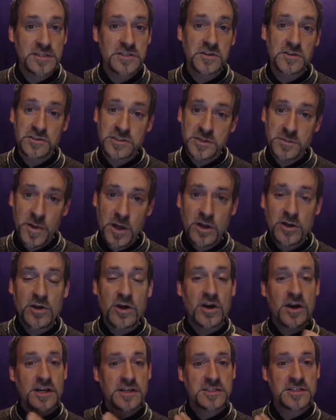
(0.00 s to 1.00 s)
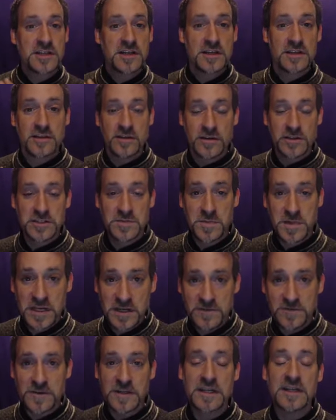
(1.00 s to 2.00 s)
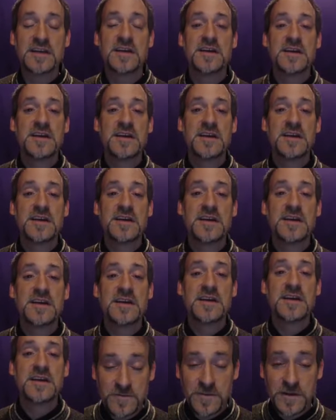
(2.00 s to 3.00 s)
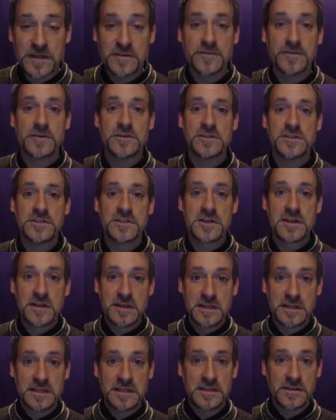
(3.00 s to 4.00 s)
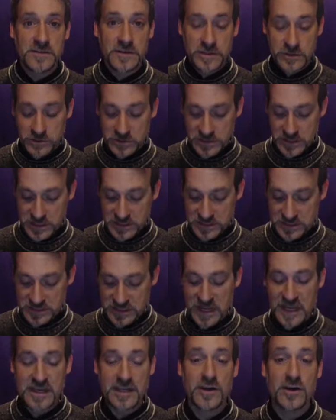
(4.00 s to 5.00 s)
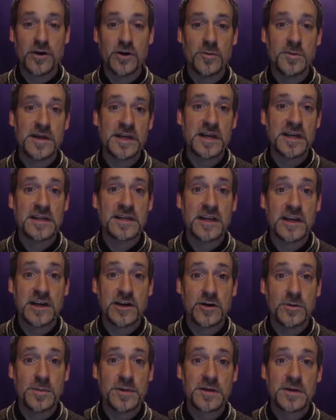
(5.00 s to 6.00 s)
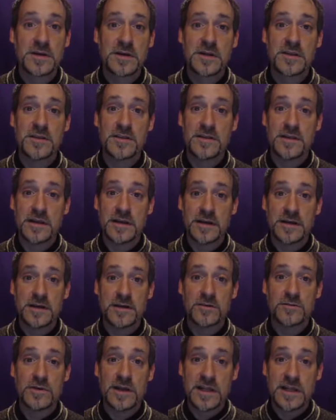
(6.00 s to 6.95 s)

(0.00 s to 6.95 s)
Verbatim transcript: So small cost, large benefit, that favors individuals that stay at home and help their